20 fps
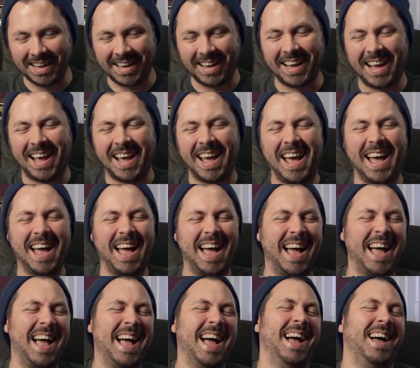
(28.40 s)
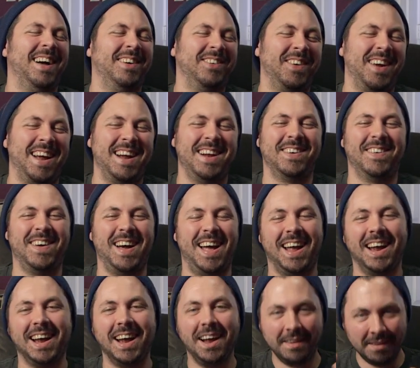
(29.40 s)
Right
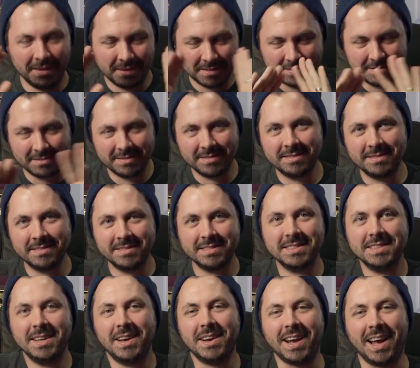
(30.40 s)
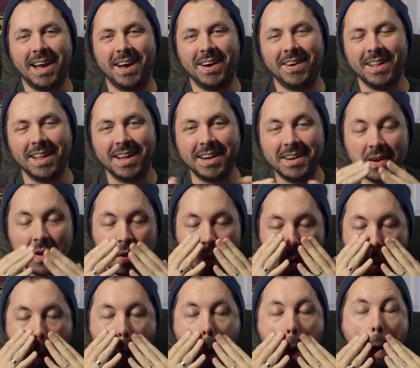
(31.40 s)
away. Okay, hold on.
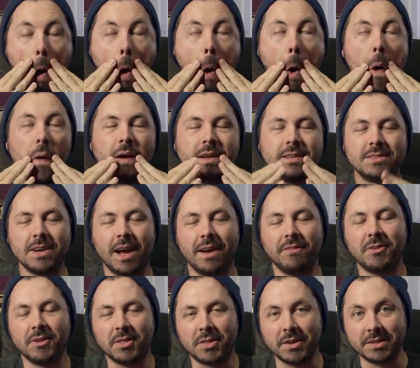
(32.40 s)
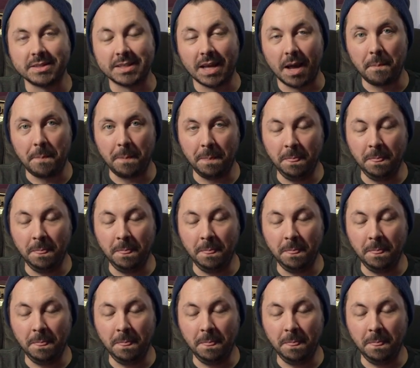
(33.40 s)
Try it for a third time.